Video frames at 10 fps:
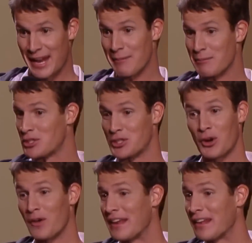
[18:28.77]
And I'm
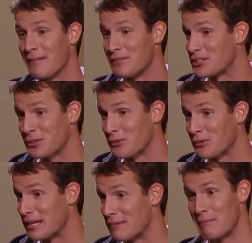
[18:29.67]
sure they'd love to
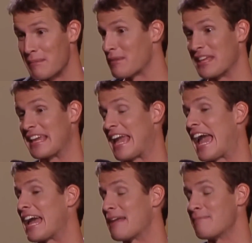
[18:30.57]
scream at me, but they
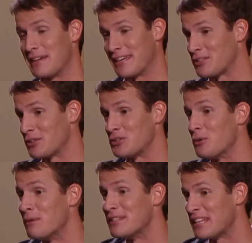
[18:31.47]
can't because they're
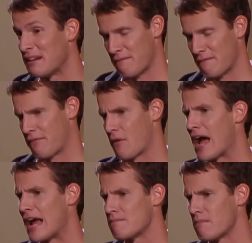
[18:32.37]
too busy eating
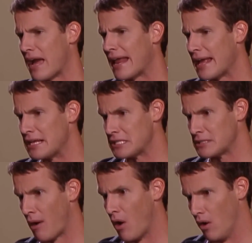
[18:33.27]
fried
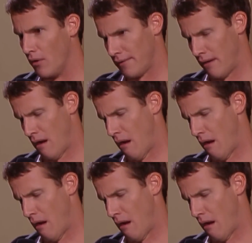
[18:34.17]
mayonnaise balls.